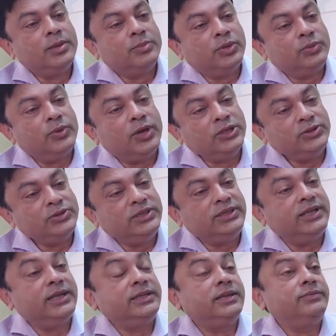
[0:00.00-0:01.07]
But once you
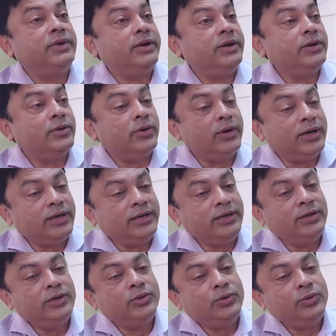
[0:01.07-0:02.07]
detect it very early,